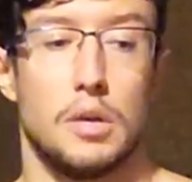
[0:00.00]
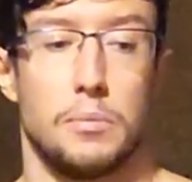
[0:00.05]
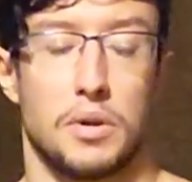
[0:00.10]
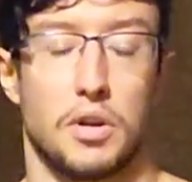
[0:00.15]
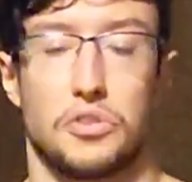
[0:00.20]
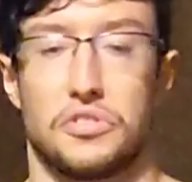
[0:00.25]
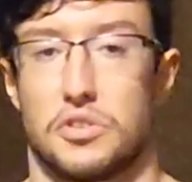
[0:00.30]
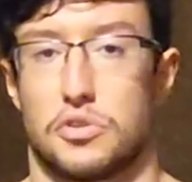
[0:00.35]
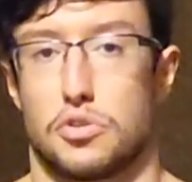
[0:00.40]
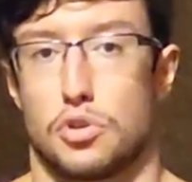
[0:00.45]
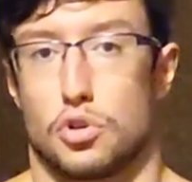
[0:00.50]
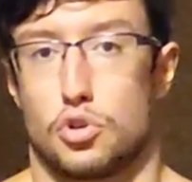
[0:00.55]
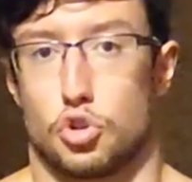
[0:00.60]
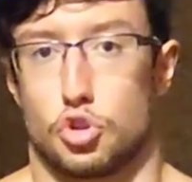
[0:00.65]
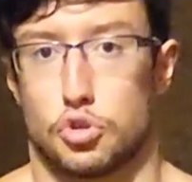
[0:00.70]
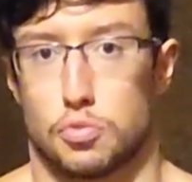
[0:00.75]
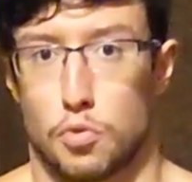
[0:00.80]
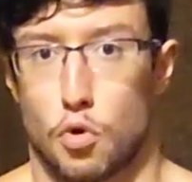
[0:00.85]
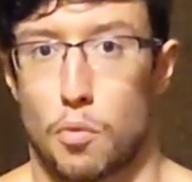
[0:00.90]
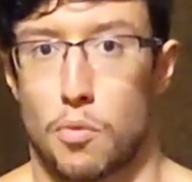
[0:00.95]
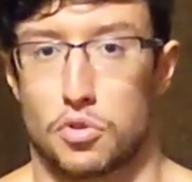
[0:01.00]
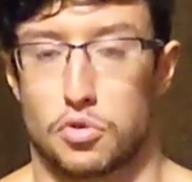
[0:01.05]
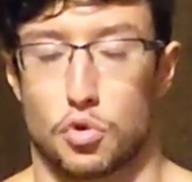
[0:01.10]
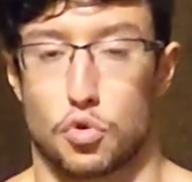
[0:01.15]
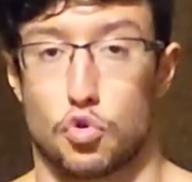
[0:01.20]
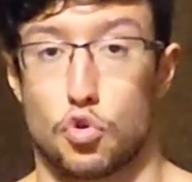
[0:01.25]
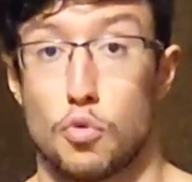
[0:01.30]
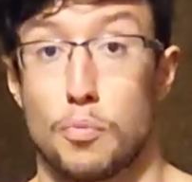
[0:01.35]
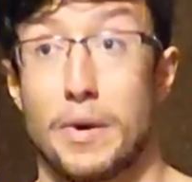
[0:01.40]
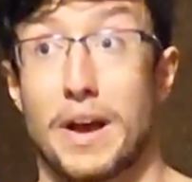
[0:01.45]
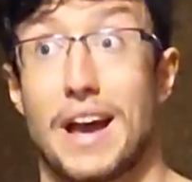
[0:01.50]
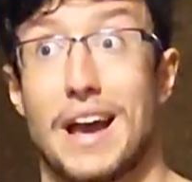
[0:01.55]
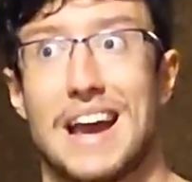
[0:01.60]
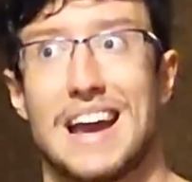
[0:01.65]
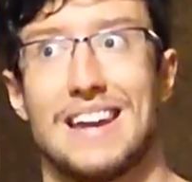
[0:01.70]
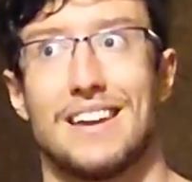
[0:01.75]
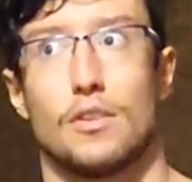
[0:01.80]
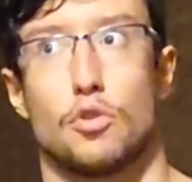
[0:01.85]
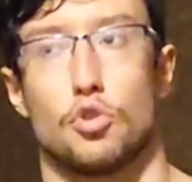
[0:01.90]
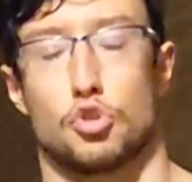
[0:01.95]
because it's such a small muscle group
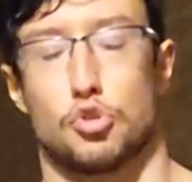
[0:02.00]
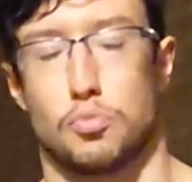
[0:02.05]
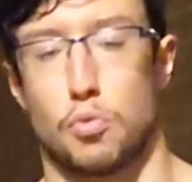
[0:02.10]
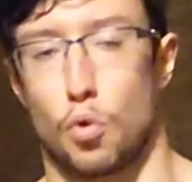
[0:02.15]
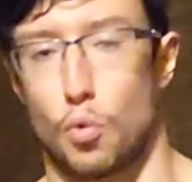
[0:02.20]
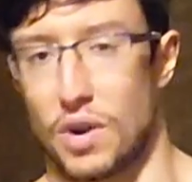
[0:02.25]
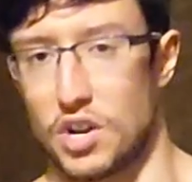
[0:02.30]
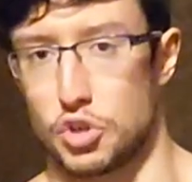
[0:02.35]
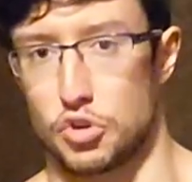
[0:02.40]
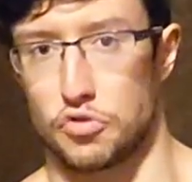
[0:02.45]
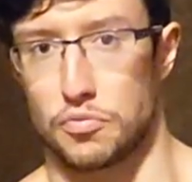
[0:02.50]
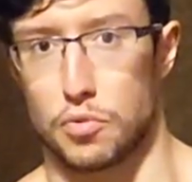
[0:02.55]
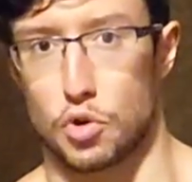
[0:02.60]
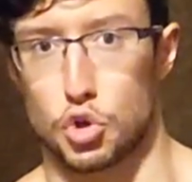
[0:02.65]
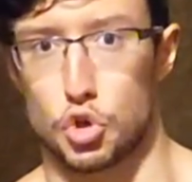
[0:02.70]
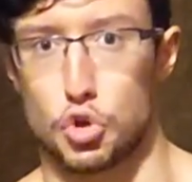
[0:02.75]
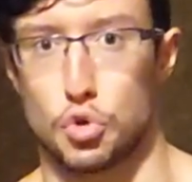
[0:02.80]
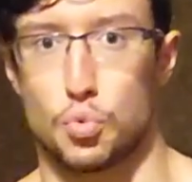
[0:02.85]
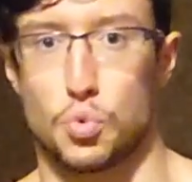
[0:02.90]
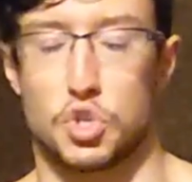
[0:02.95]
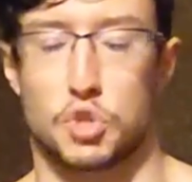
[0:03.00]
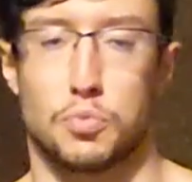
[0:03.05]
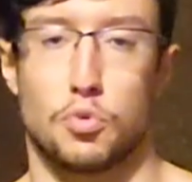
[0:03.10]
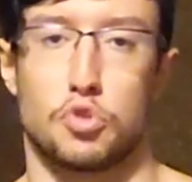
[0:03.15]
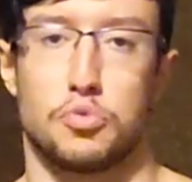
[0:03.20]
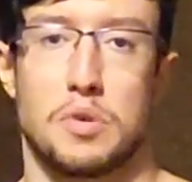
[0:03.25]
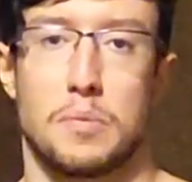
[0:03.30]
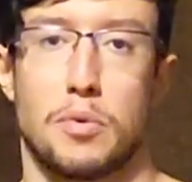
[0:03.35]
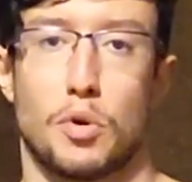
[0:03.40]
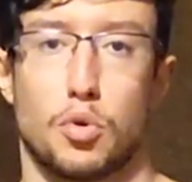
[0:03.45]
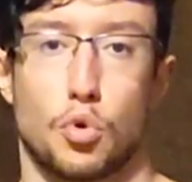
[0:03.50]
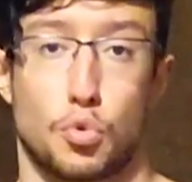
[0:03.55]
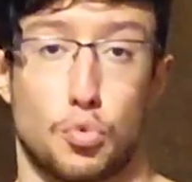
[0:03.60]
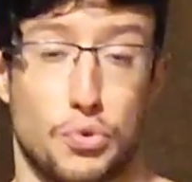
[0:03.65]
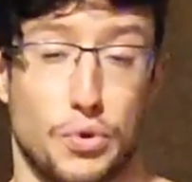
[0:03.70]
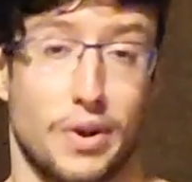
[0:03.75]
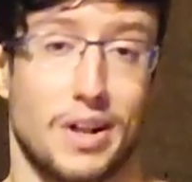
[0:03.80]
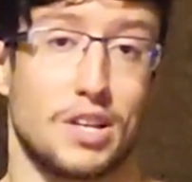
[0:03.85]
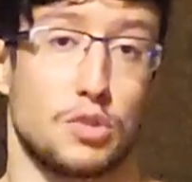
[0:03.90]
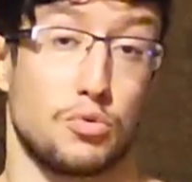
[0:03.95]
and a small range of motion, which most people don't
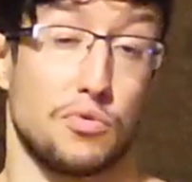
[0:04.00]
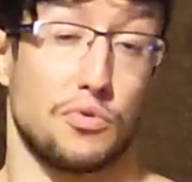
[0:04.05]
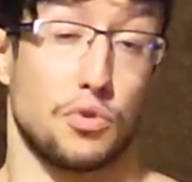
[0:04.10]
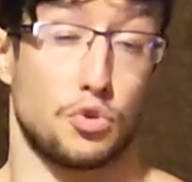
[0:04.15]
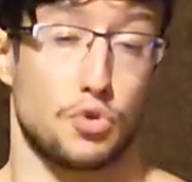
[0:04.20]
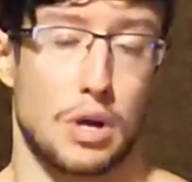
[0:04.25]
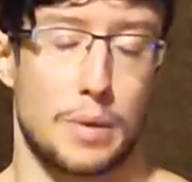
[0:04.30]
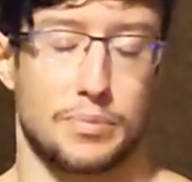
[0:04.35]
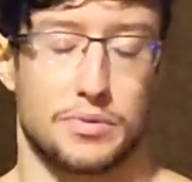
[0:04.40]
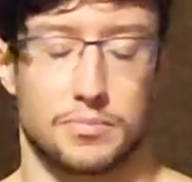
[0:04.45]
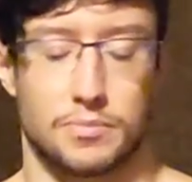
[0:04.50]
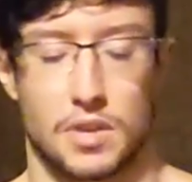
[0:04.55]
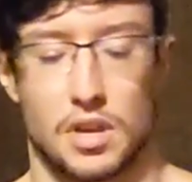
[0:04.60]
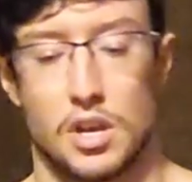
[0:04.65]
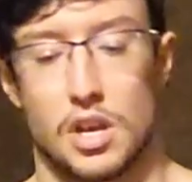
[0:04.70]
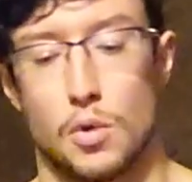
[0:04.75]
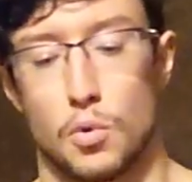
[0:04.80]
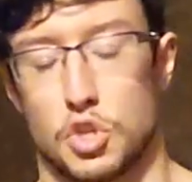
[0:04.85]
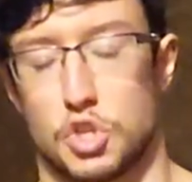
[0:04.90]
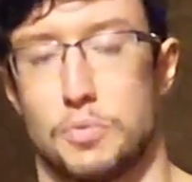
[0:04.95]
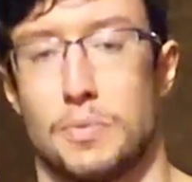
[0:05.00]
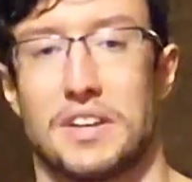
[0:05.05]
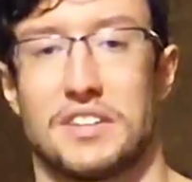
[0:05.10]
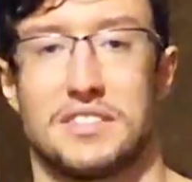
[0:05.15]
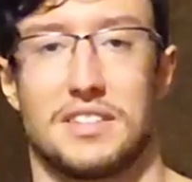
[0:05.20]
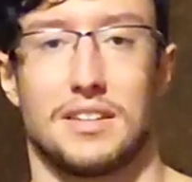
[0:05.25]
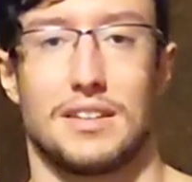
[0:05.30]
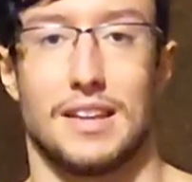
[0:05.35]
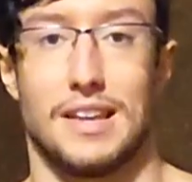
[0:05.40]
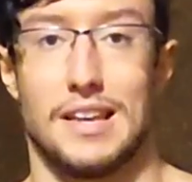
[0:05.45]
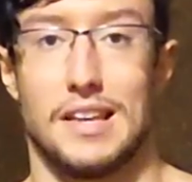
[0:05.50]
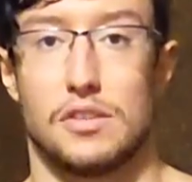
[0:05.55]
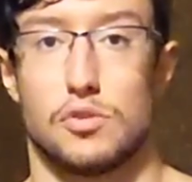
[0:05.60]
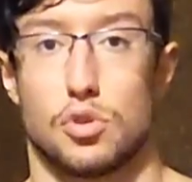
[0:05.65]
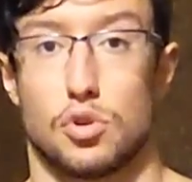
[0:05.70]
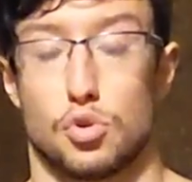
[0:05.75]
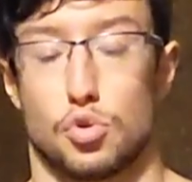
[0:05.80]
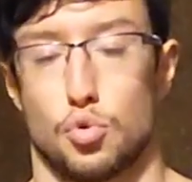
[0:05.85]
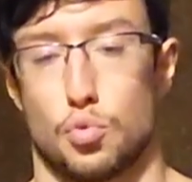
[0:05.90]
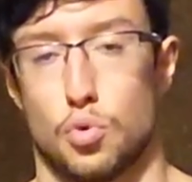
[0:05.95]
realize with the traps, which makes it
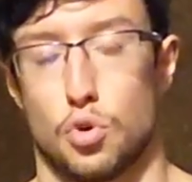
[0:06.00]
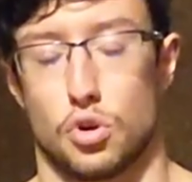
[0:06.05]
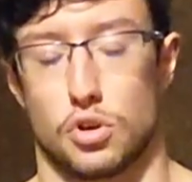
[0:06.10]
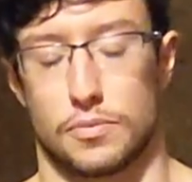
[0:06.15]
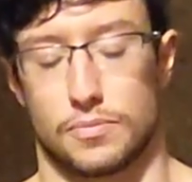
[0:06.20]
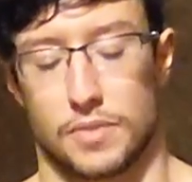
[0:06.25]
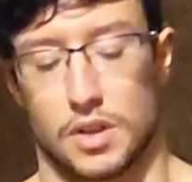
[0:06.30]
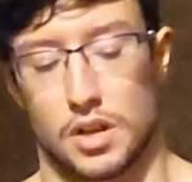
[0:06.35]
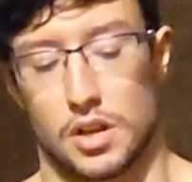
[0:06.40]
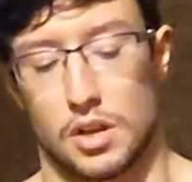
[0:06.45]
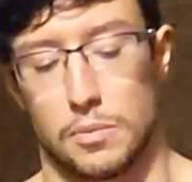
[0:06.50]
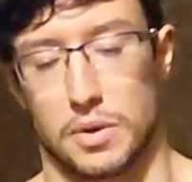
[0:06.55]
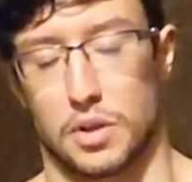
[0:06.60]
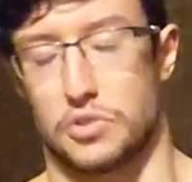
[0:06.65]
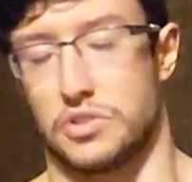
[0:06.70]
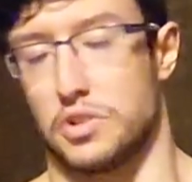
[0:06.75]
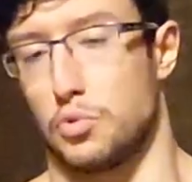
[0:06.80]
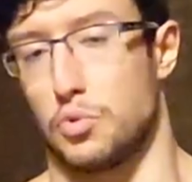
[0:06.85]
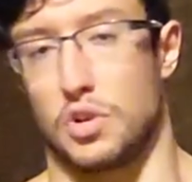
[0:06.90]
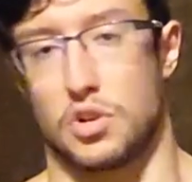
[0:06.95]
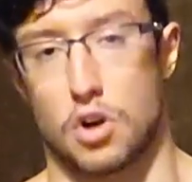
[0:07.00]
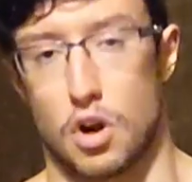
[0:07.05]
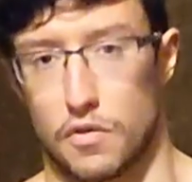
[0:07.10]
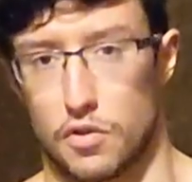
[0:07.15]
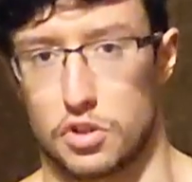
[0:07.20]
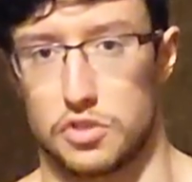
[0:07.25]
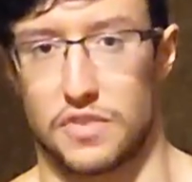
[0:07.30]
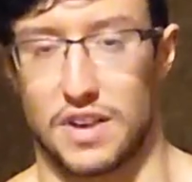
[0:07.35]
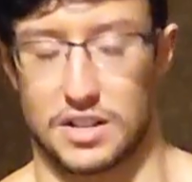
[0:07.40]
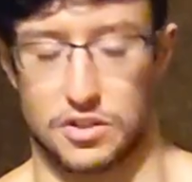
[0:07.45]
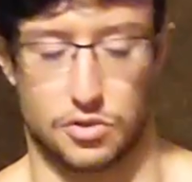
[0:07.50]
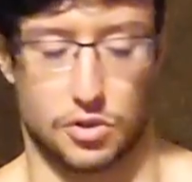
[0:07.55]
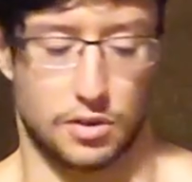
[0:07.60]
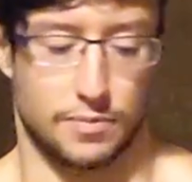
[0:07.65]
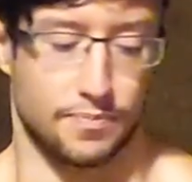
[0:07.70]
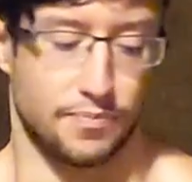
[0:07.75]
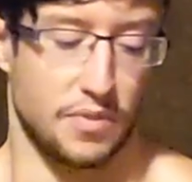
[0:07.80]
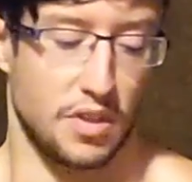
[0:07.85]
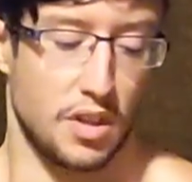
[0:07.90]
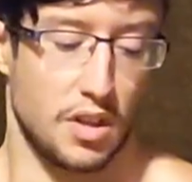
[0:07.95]
easier to work because it recovers faster.